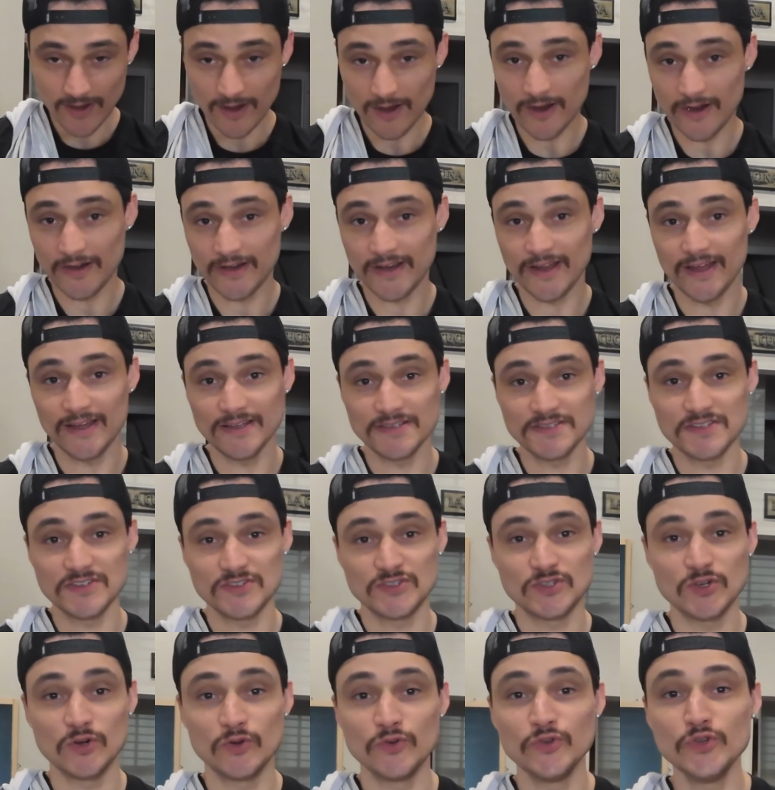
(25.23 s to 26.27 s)
Alright guys,
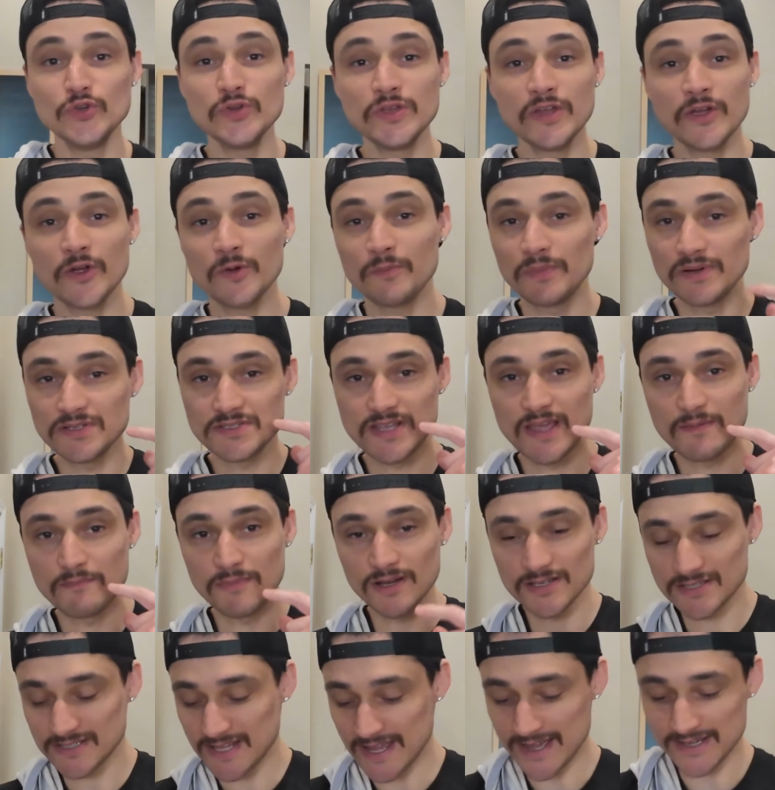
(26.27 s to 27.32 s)
so new year but same
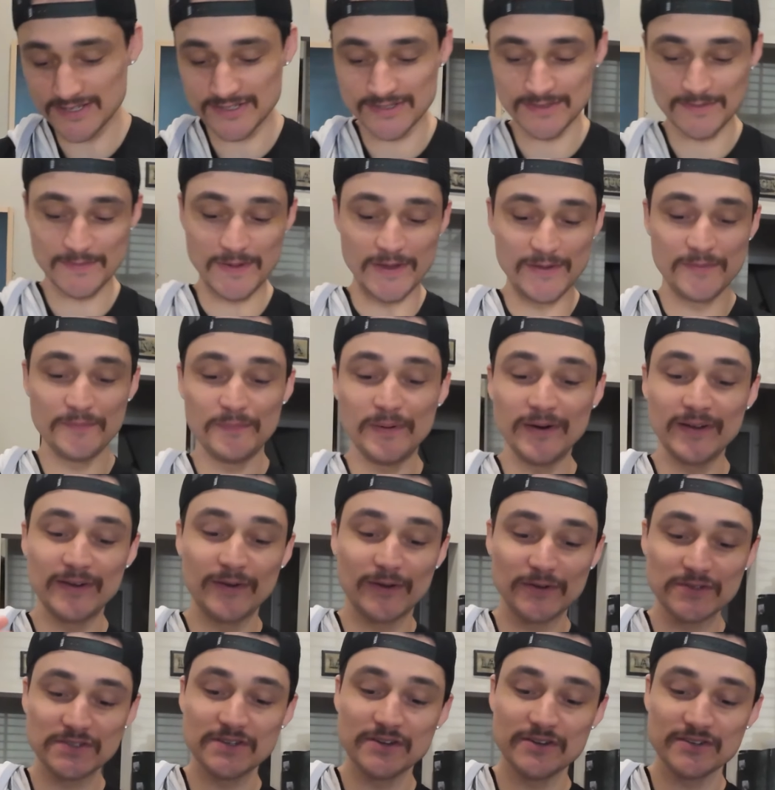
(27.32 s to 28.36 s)
mustache, but in
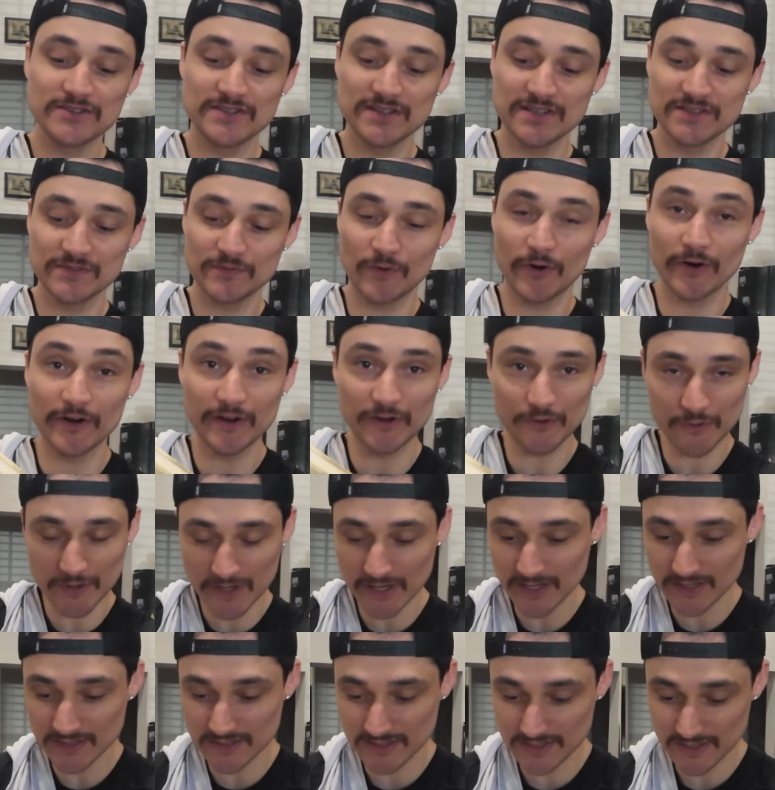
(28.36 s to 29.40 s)
all seriousness for our
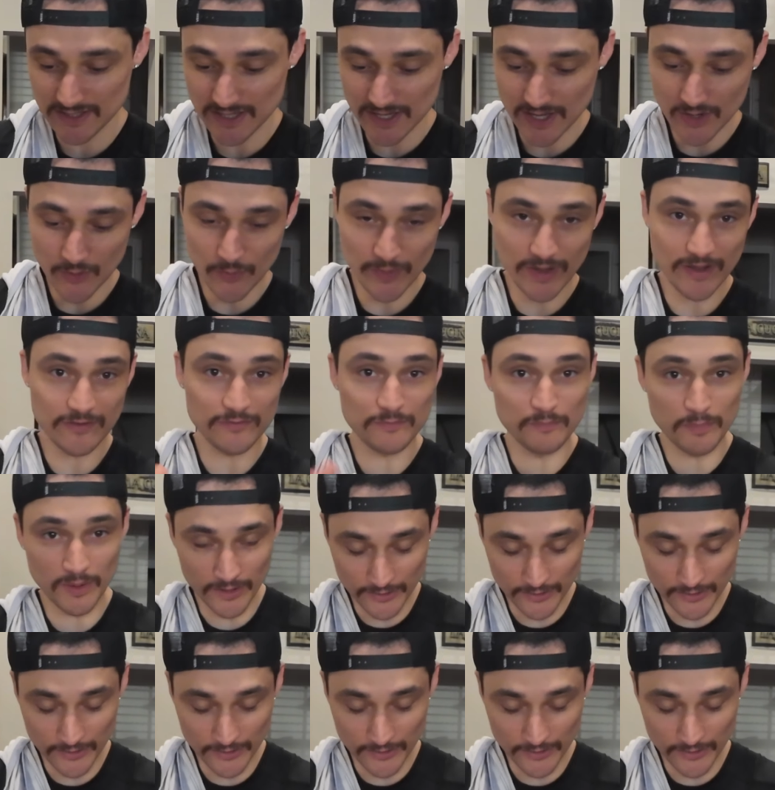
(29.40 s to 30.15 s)
ingredients, we have